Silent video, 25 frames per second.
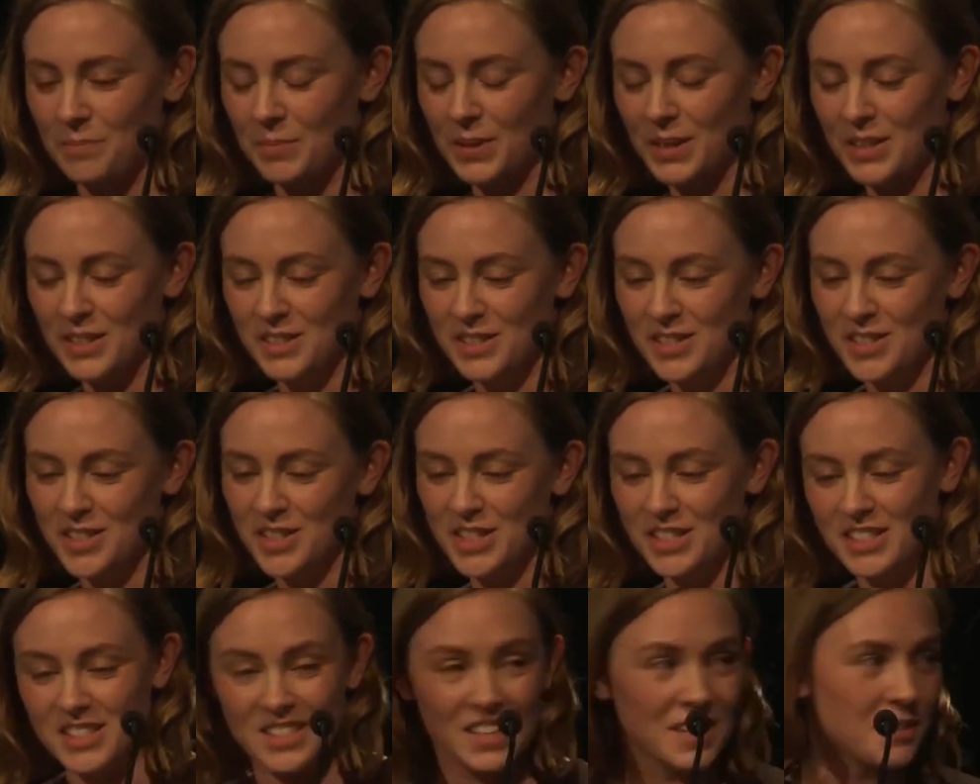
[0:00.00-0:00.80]
Because
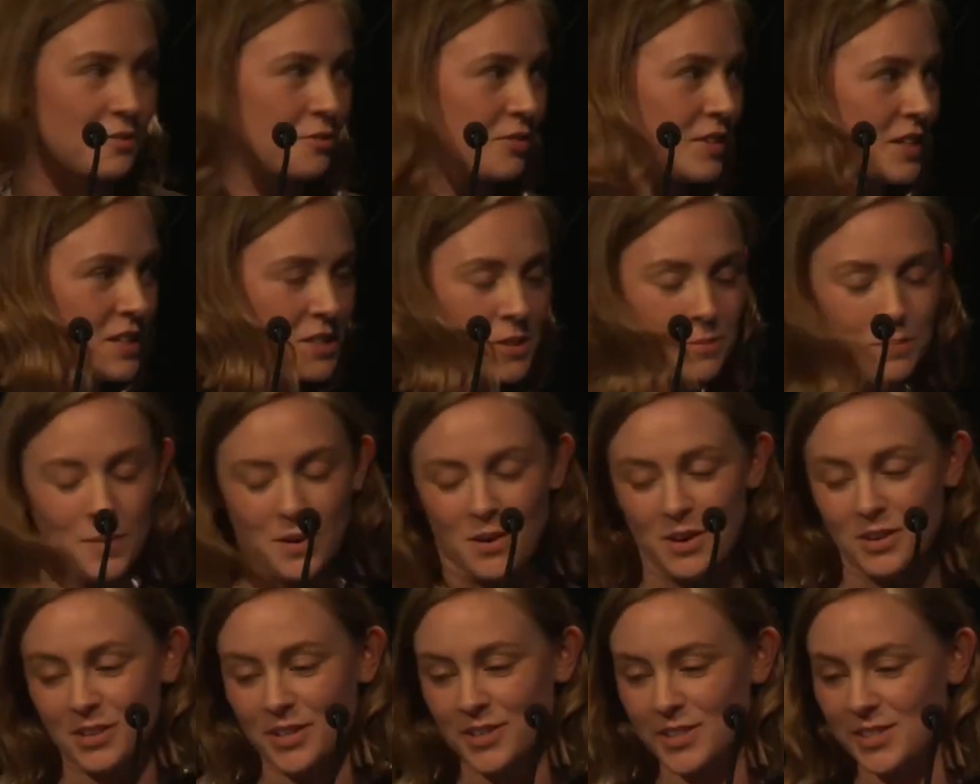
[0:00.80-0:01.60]
just like
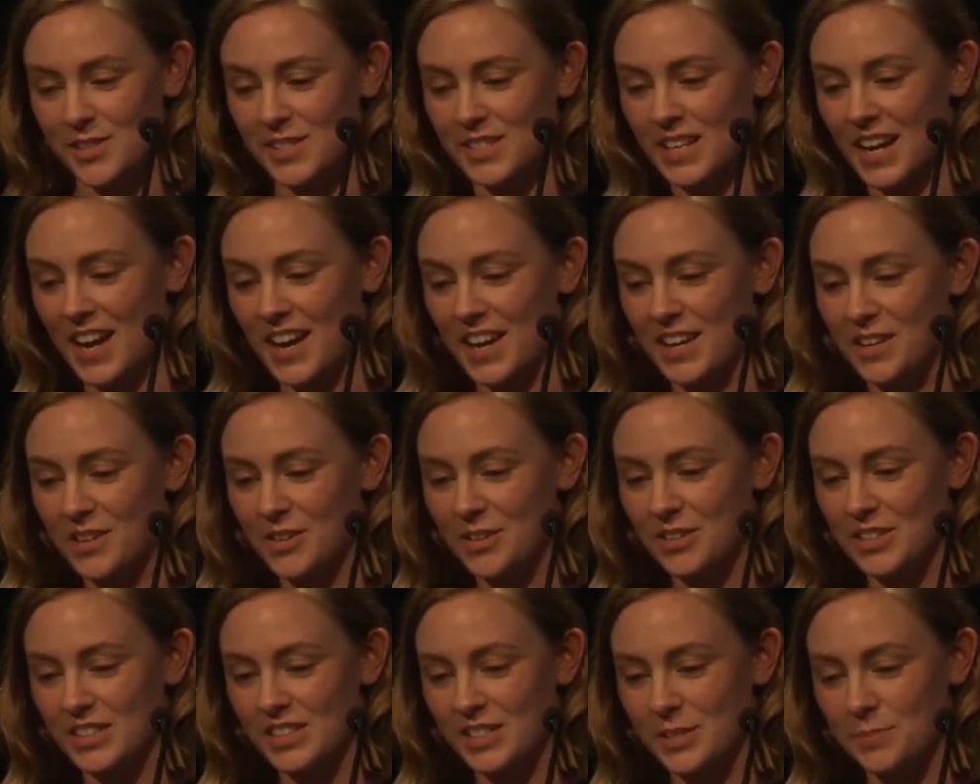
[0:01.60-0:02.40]
Flexbox,
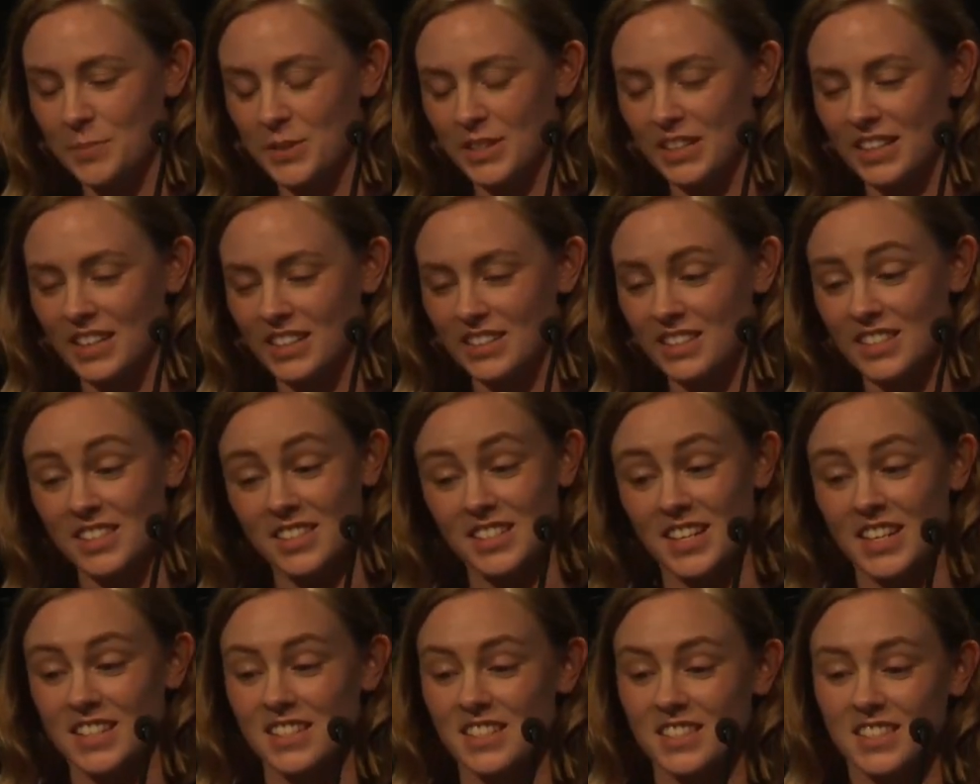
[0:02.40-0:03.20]
grids are bringing
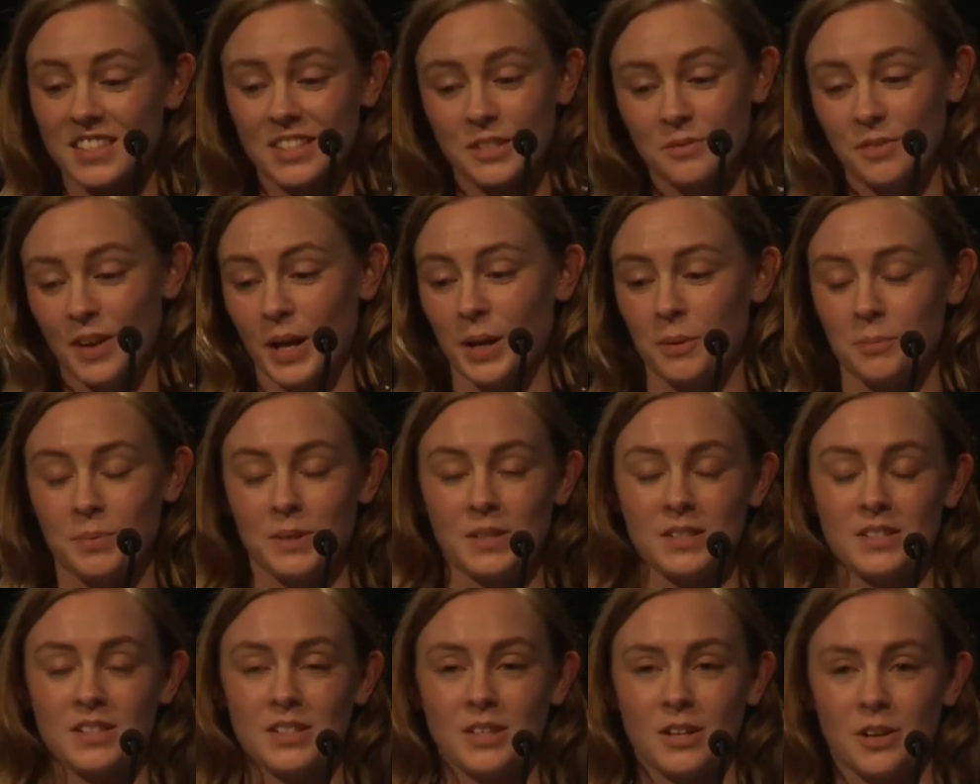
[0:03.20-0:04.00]
designers and
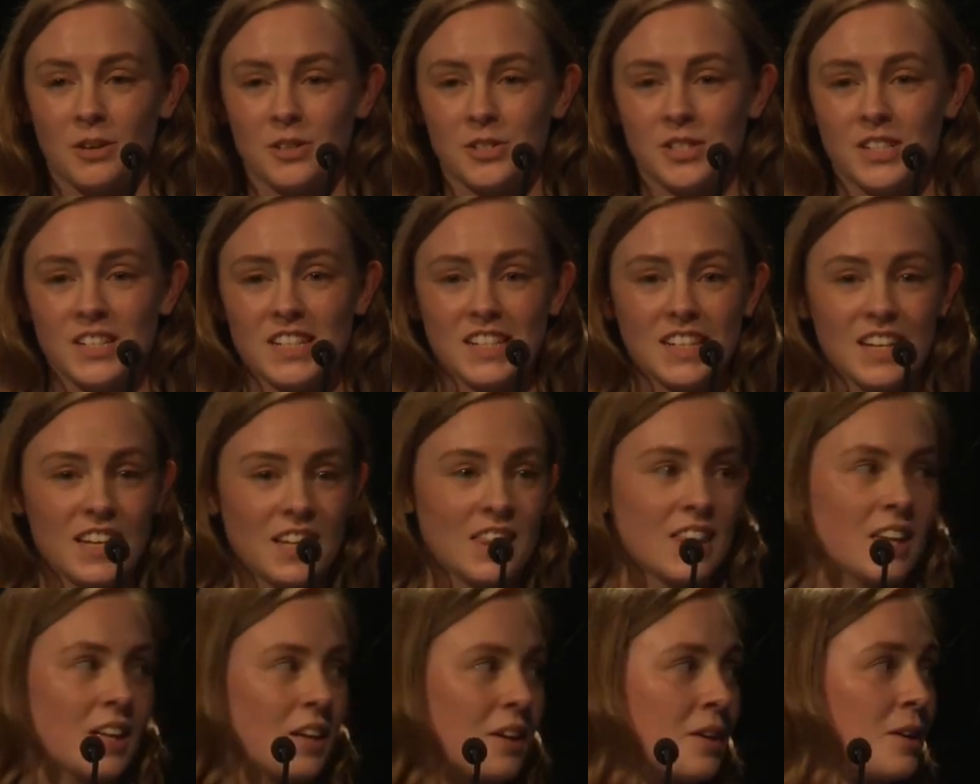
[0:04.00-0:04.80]
developers closer
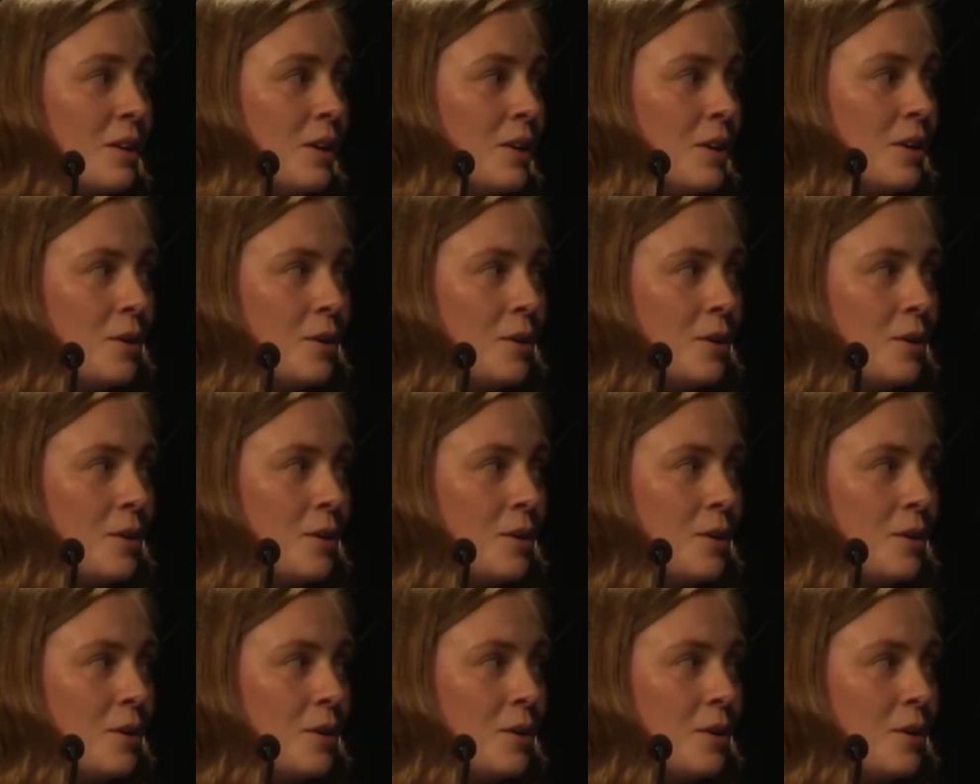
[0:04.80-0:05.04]
together,